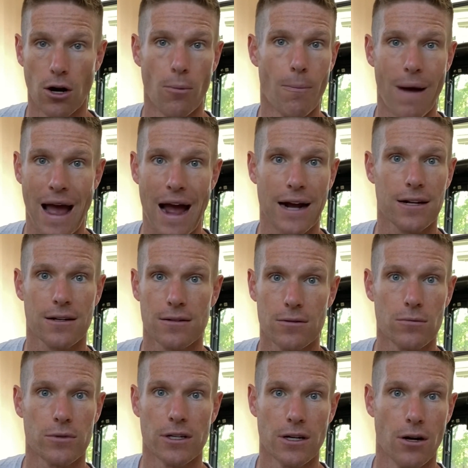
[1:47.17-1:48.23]
Mac,
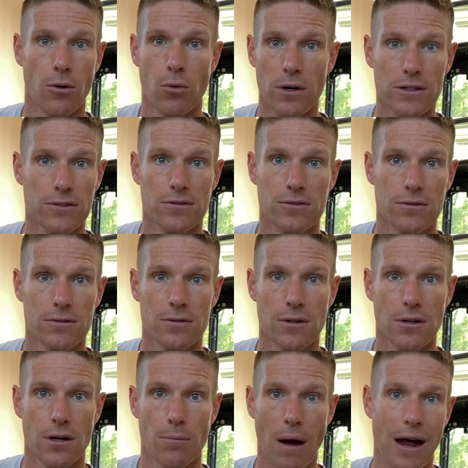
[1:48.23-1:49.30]
was
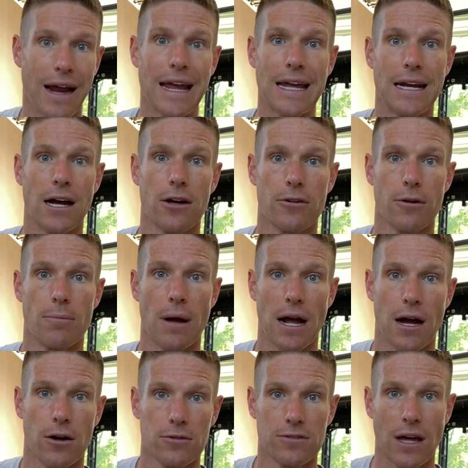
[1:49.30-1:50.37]
about 800 pounds.